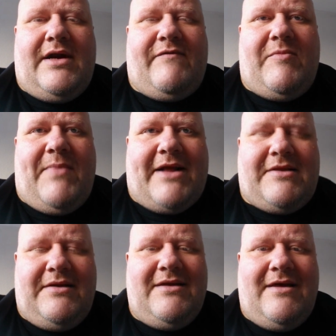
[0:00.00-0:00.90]
to battle the
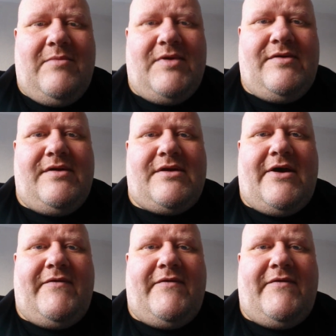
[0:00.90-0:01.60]
demons yourself.